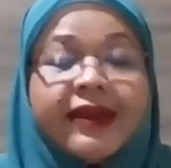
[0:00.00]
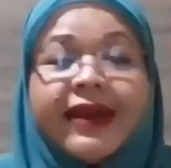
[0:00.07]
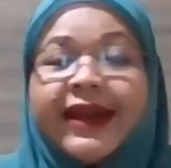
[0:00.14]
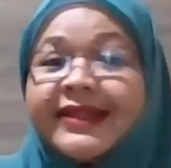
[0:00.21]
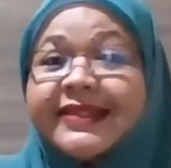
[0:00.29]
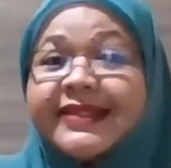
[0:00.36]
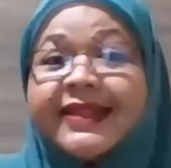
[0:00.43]

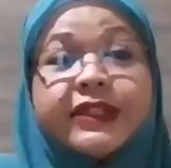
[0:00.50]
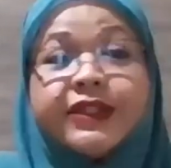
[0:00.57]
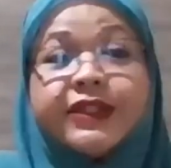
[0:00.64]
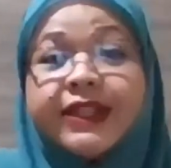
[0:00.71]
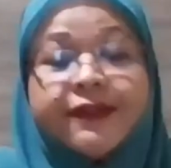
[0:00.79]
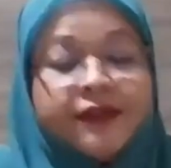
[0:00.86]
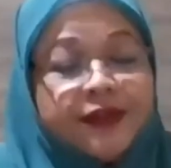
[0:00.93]
I decided to
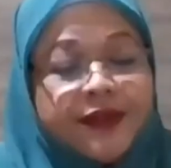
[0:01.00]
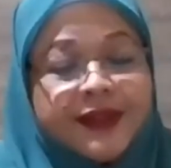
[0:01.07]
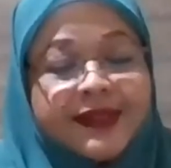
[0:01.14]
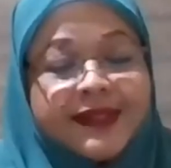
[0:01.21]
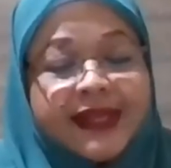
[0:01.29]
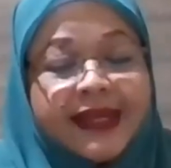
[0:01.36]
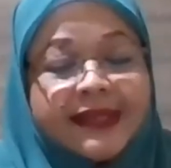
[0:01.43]
leave Northern
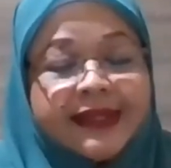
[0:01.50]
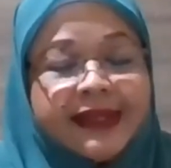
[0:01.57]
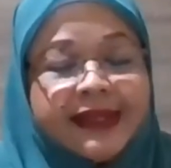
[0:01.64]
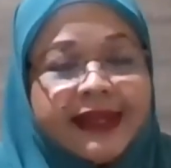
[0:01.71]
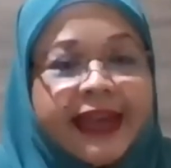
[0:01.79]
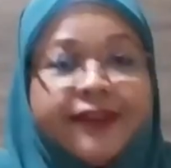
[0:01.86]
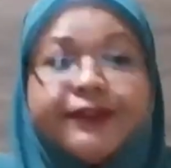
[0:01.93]
State
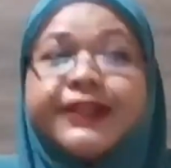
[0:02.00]
and